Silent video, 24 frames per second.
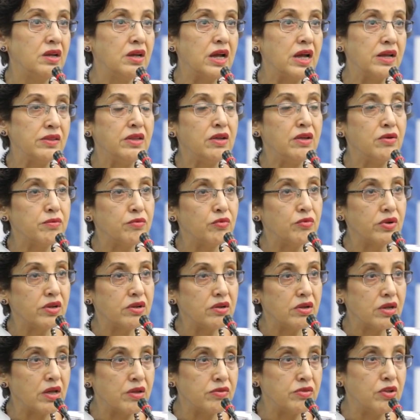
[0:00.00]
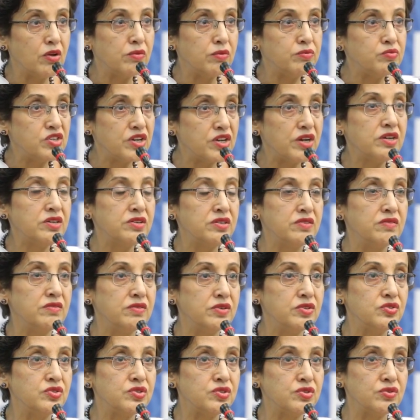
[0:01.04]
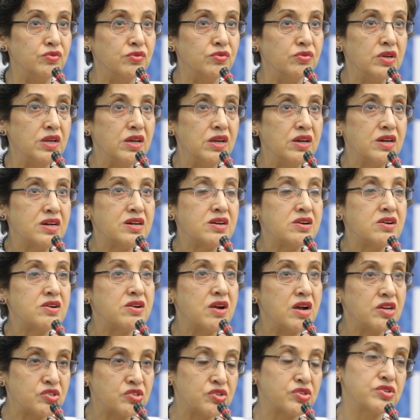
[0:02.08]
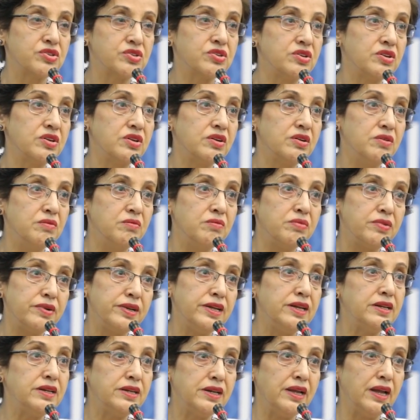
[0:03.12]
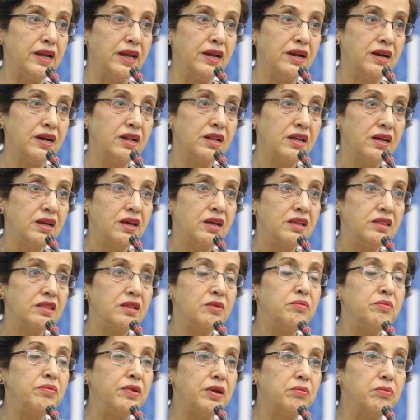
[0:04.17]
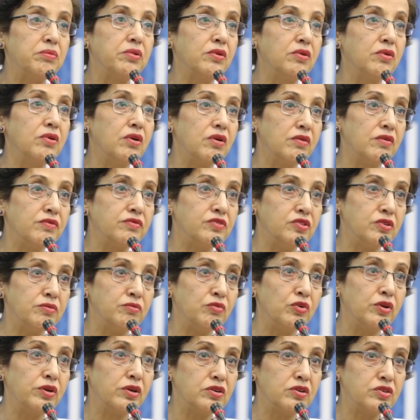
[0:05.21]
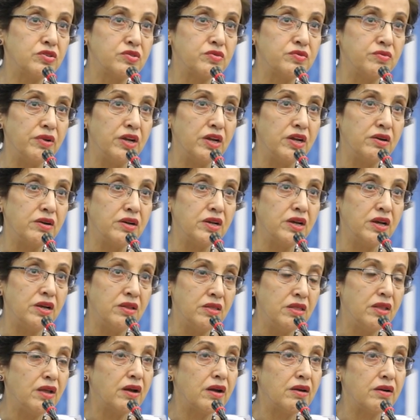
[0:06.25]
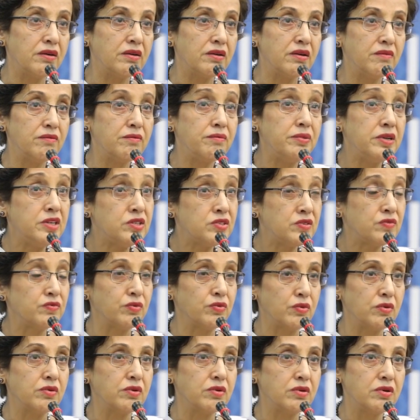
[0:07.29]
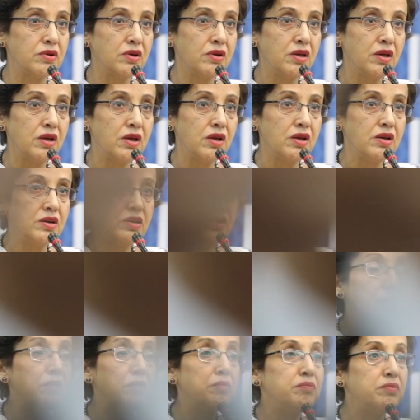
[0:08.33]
And the, and the objective is to crush completely the people of Jammu and Kashmir in their peaceful, in their